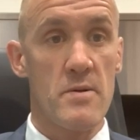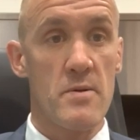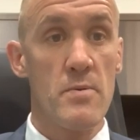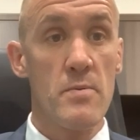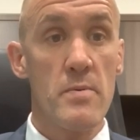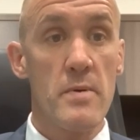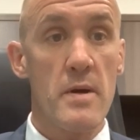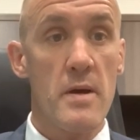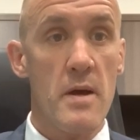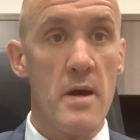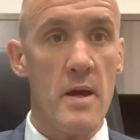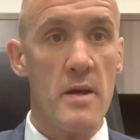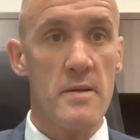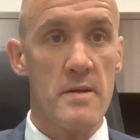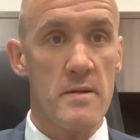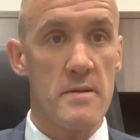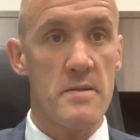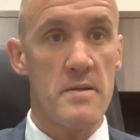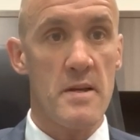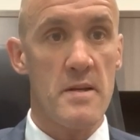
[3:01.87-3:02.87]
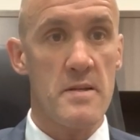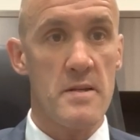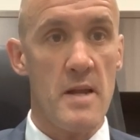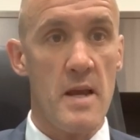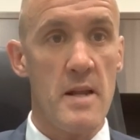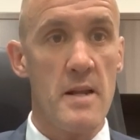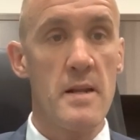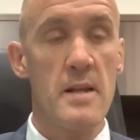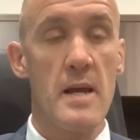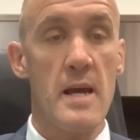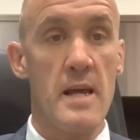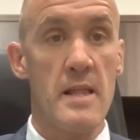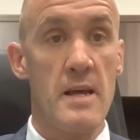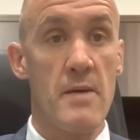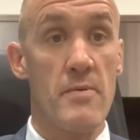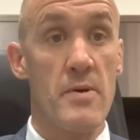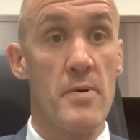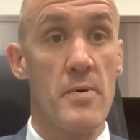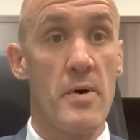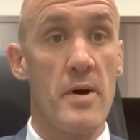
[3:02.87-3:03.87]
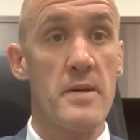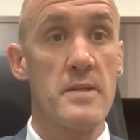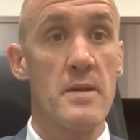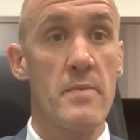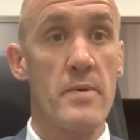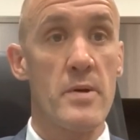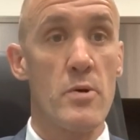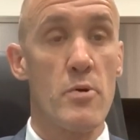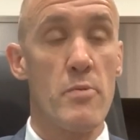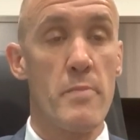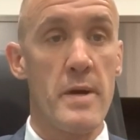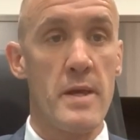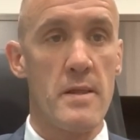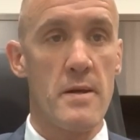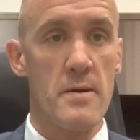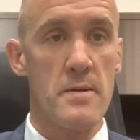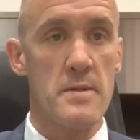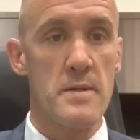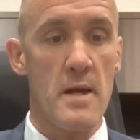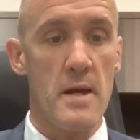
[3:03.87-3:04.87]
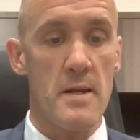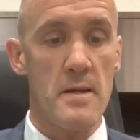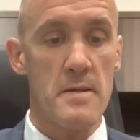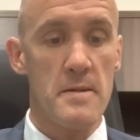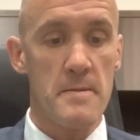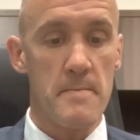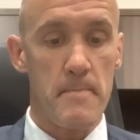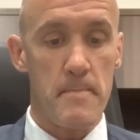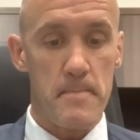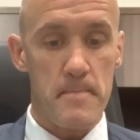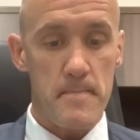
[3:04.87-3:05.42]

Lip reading: school, excellence as standard, and that requires that we all meet those standards.